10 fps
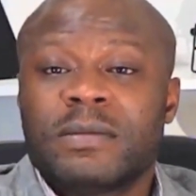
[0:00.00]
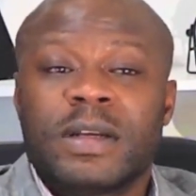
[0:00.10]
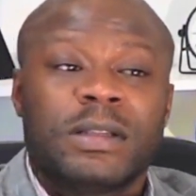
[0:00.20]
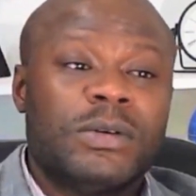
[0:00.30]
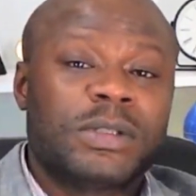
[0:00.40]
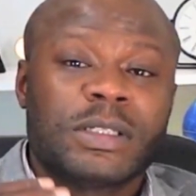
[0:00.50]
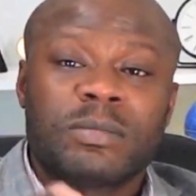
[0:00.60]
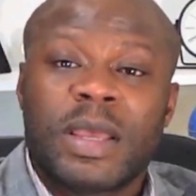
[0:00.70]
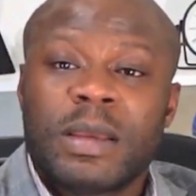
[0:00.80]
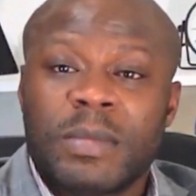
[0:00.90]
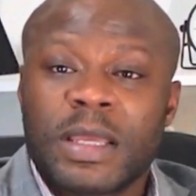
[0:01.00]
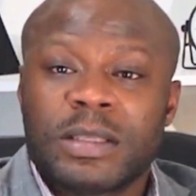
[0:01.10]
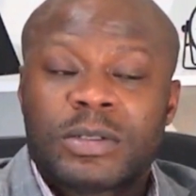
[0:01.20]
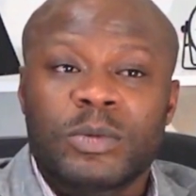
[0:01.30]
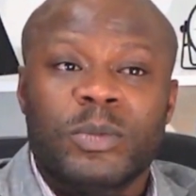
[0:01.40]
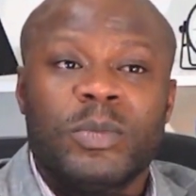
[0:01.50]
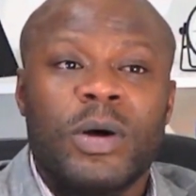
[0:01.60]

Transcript: Ray Lewis made the Super